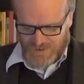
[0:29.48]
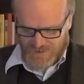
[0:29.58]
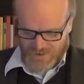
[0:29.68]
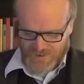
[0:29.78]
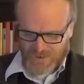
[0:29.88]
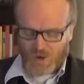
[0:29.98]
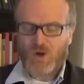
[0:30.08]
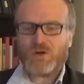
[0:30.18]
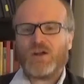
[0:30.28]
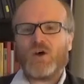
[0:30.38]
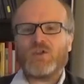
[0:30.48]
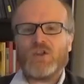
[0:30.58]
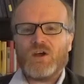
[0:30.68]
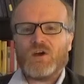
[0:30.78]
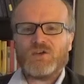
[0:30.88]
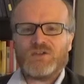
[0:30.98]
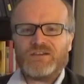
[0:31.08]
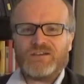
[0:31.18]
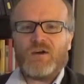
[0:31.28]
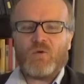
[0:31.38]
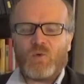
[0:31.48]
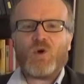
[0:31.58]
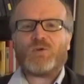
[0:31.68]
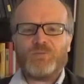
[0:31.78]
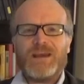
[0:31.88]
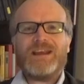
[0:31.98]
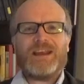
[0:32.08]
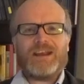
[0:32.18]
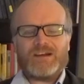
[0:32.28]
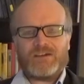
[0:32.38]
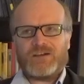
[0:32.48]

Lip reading: on word meaning.